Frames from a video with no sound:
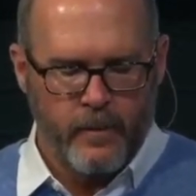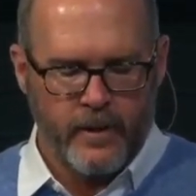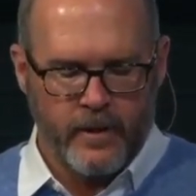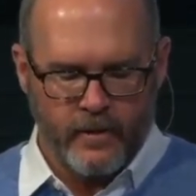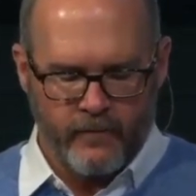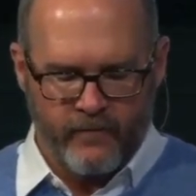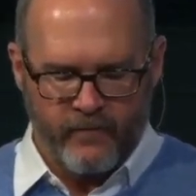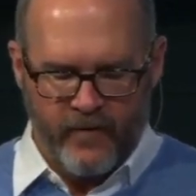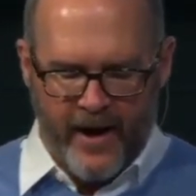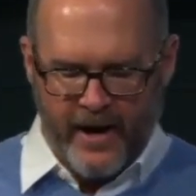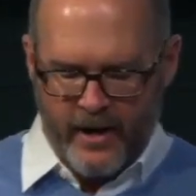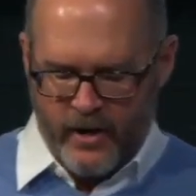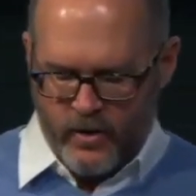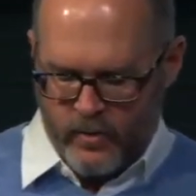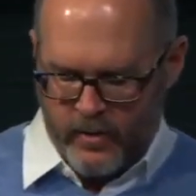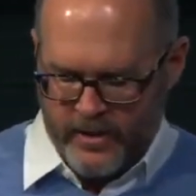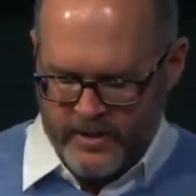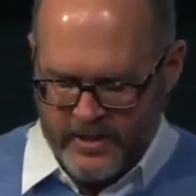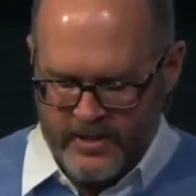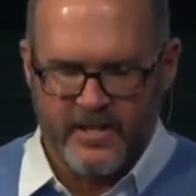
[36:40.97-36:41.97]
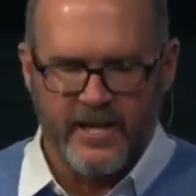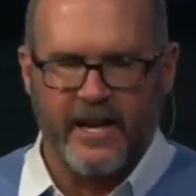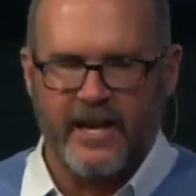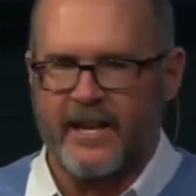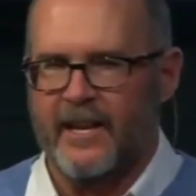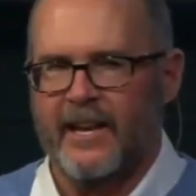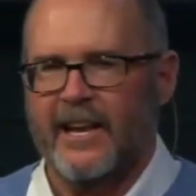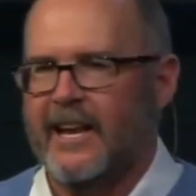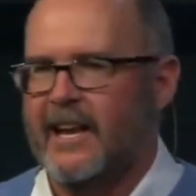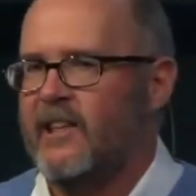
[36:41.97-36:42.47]
But the fact was is
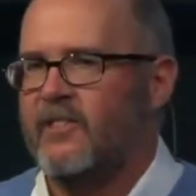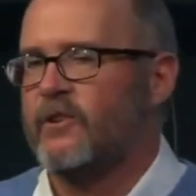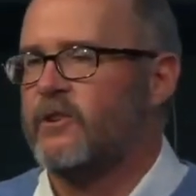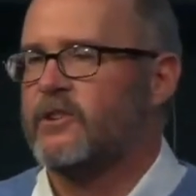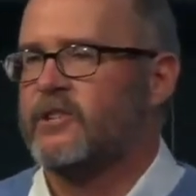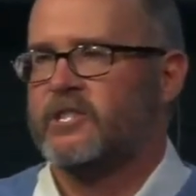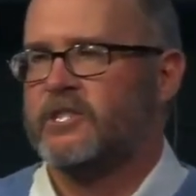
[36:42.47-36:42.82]
that neither